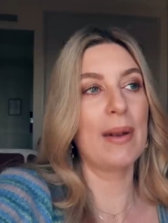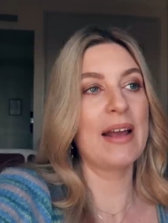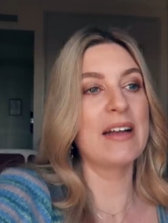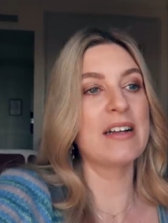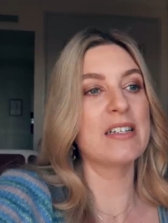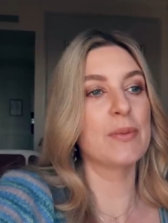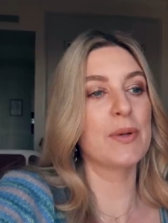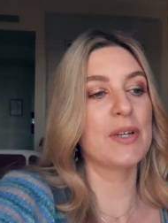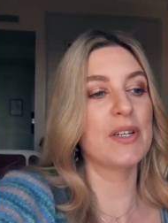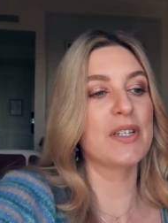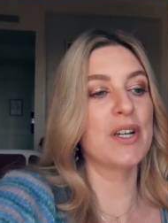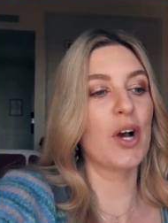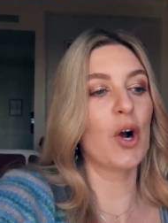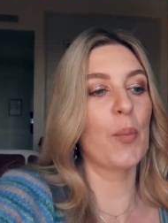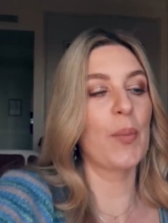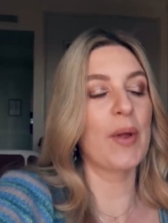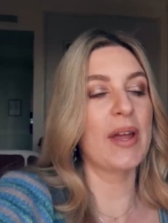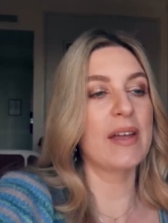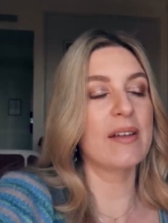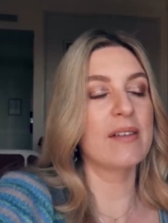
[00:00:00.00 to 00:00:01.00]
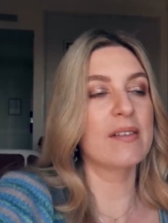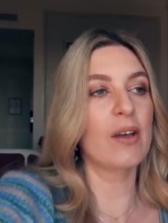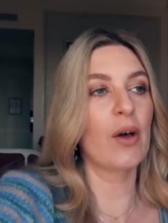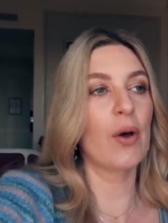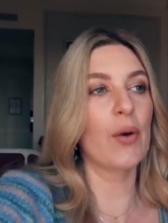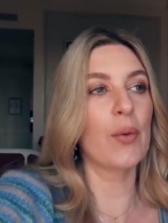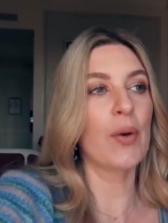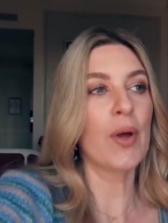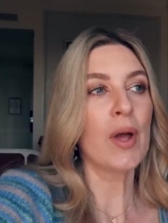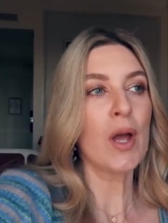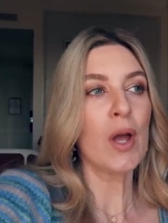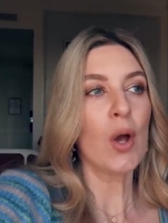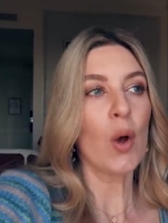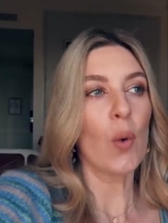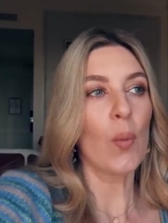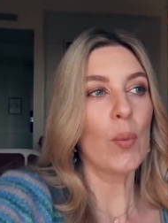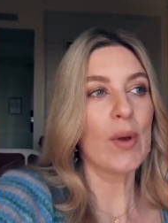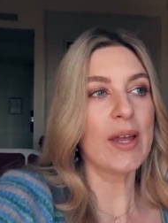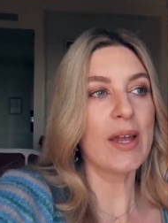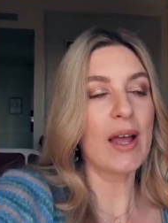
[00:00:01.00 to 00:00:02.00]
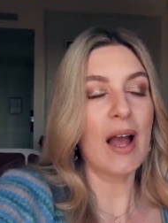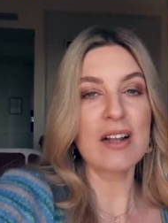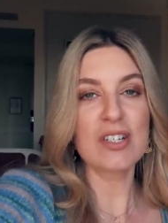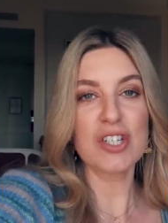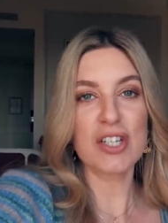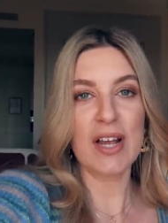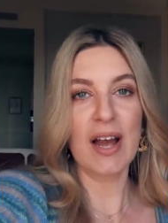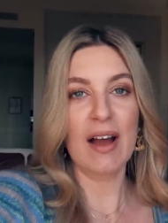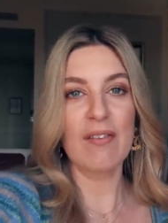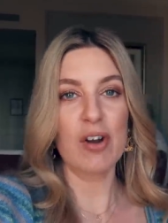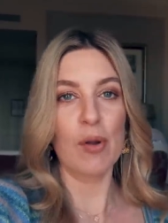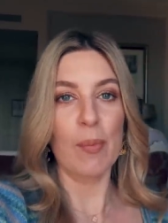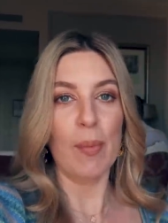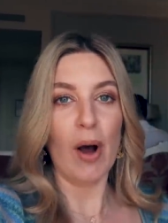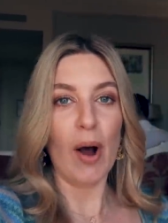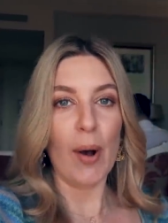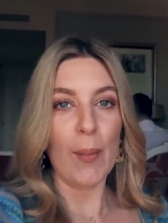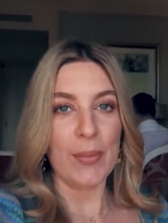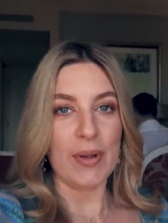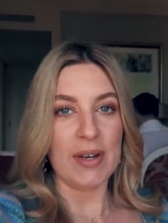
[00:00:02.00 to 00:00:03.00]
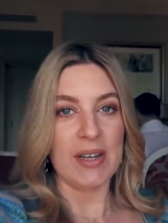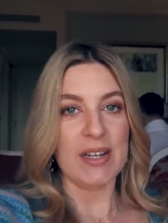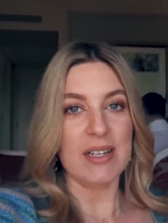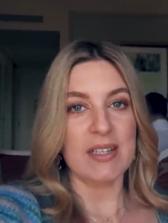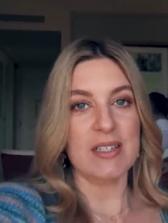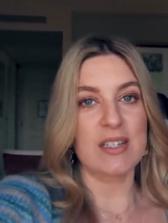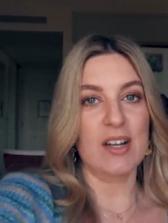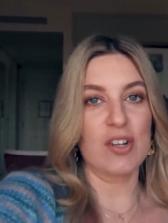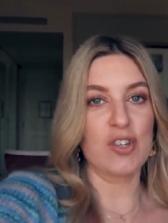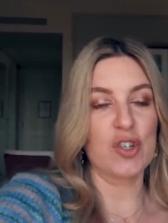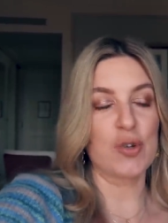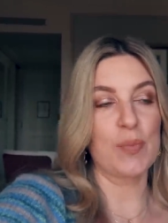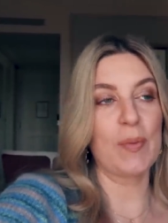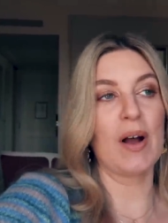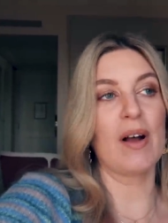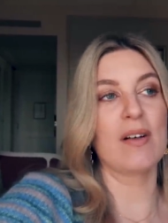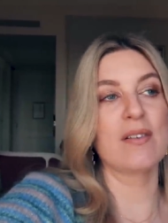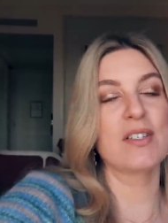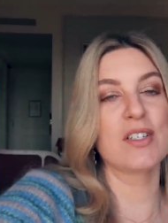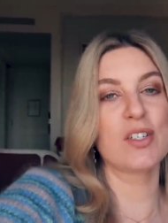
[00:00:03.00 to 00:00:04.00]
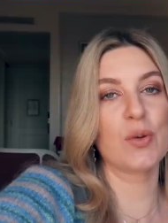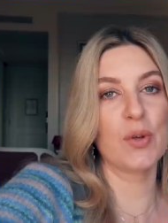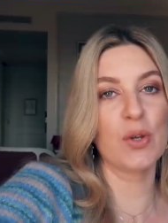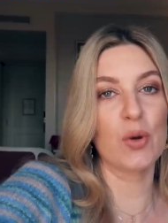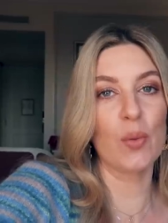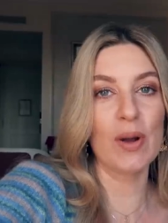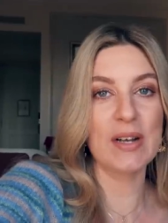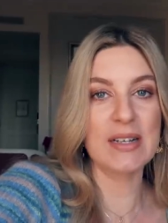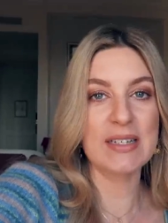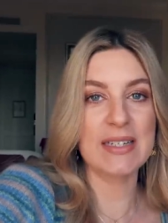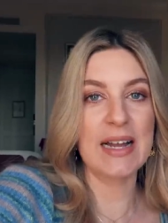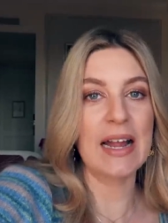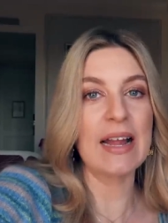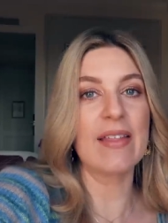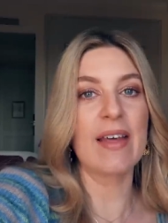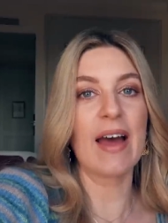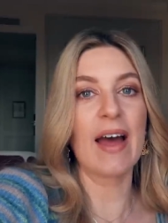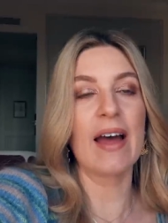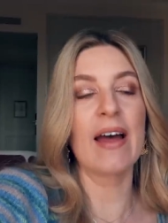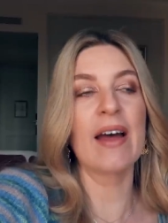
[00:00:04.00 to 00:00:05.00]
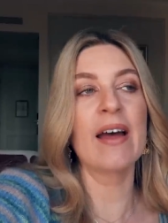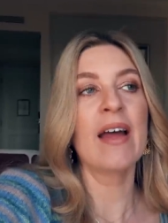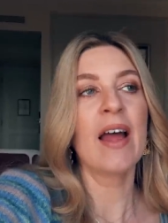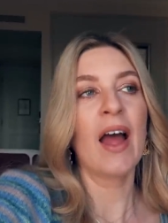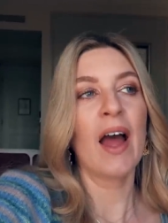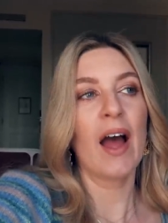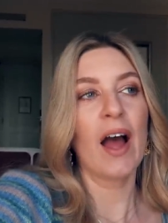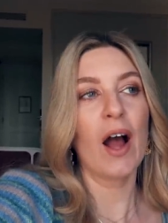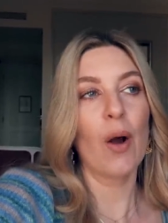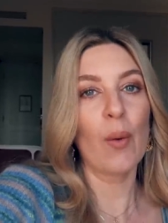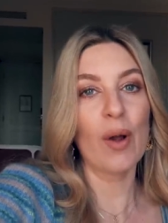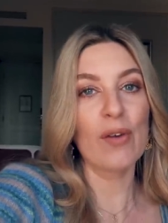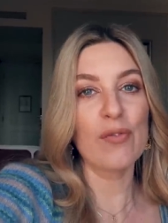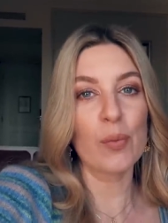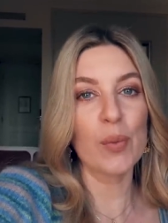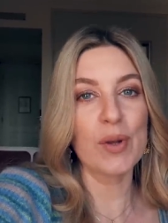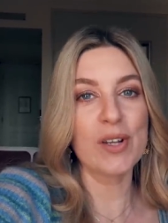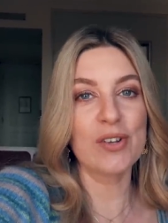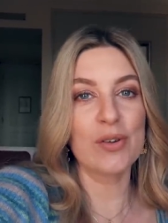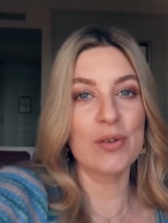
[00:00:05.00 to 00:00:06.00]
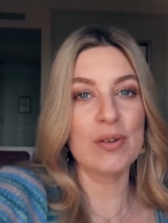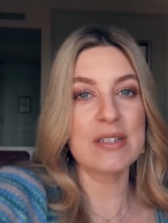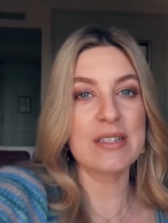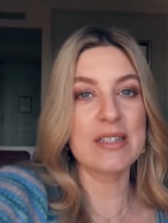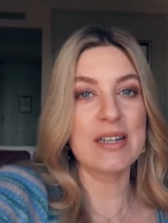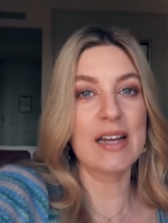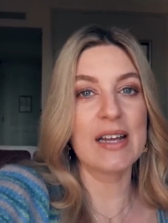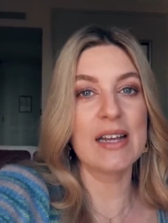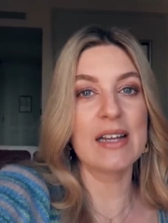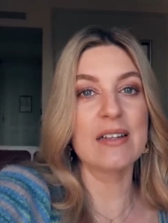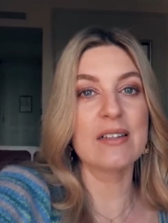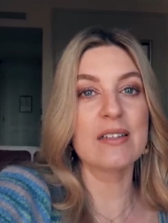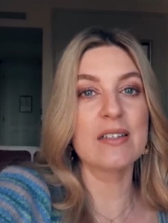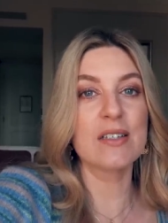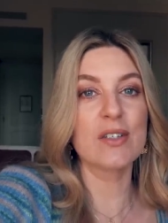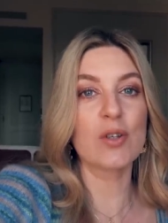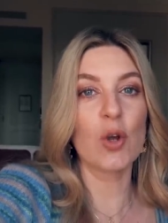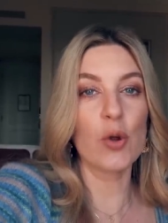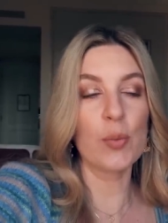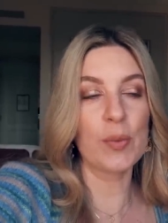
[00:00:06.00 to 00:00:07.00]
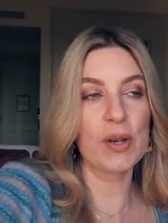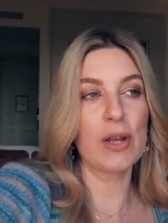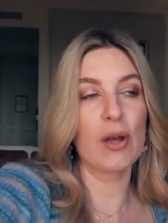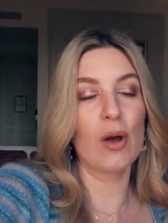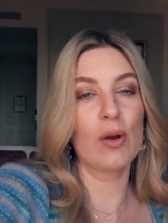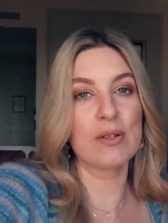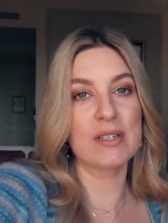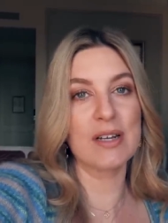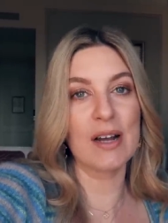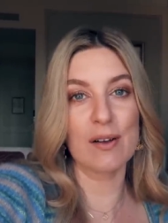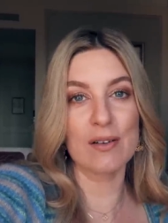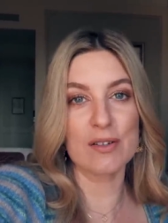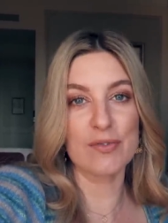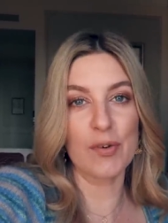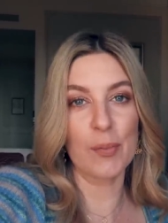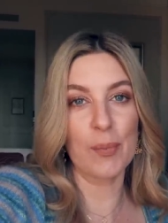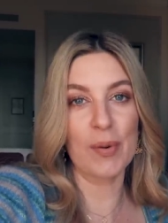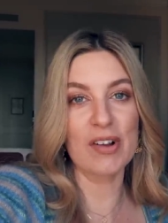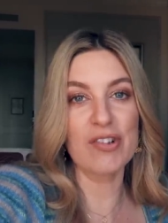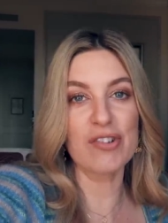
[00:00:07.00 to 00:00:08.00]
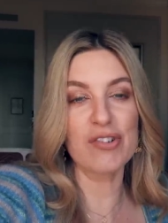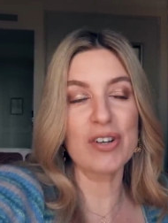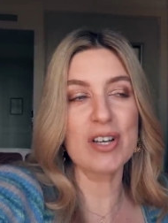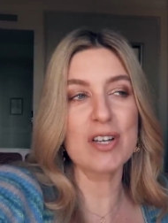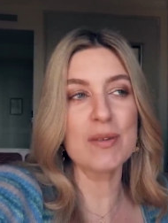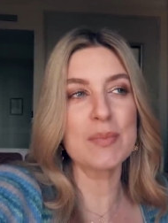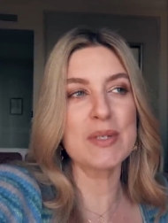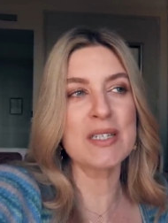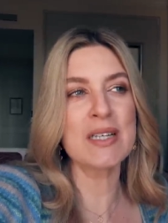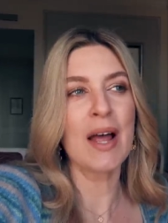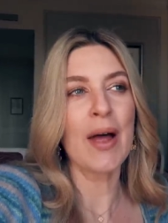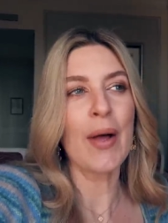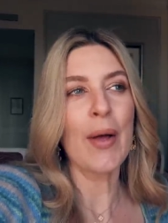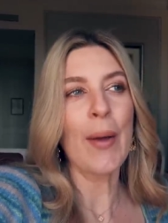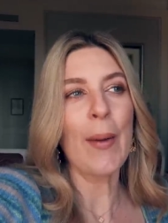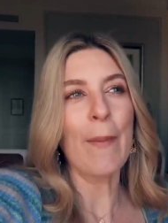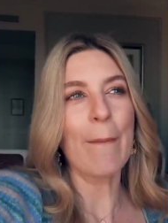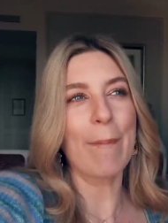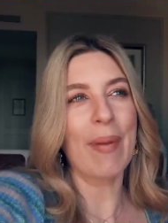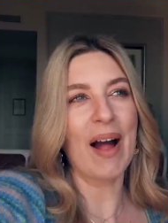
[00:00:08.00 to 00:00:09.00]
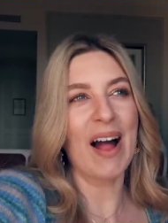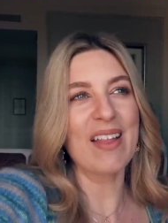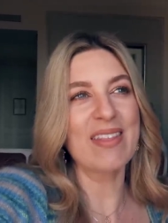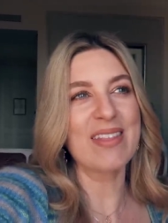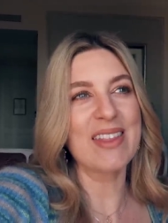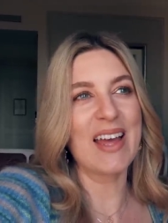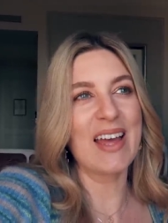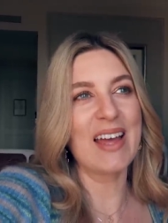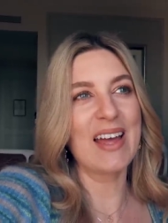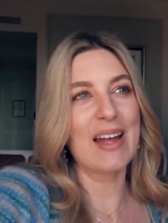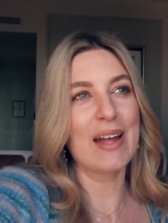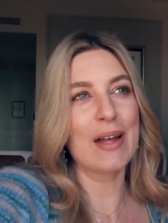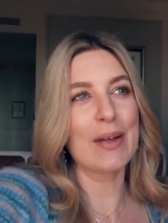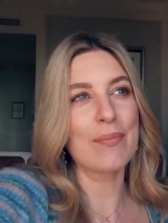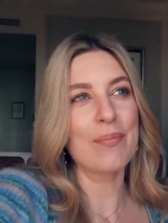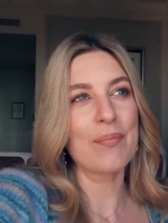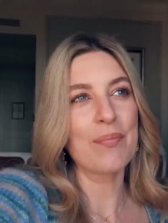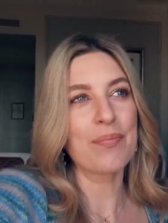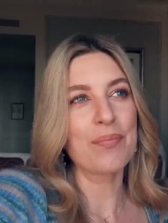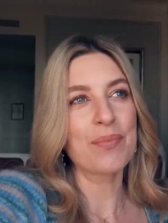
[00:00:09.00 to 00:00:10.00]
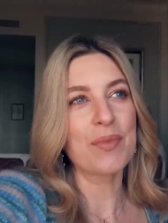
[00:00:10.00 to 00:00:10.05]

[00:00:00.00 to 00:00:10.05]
place where you tell me. So we actually have an apartment in Saint-Germain, so we always stay there. However, we do stay in so many hotels for press trips, but they're